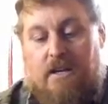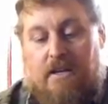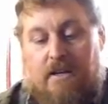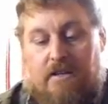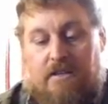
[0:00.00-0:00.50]
and
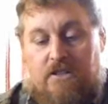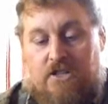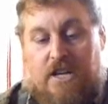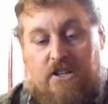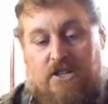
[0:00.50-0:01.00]
it
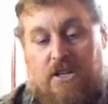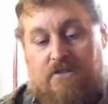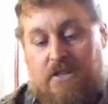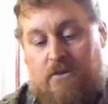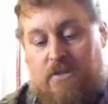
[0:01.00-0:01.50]
just kind of
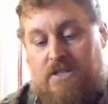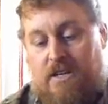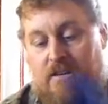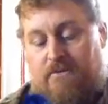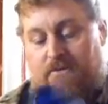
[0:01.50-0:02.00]
stuffs into
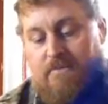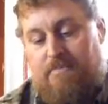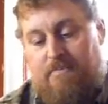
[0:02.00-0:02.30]
itself.